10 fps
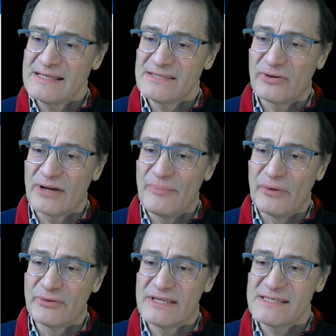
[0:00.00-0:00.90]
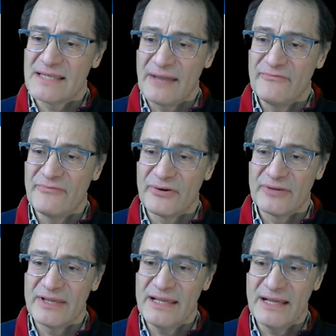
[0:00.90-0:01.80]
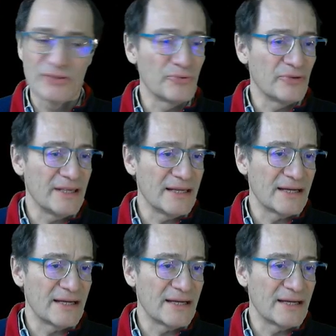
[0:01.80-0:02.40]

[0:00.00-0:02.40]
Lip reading: talk about this time from here to here.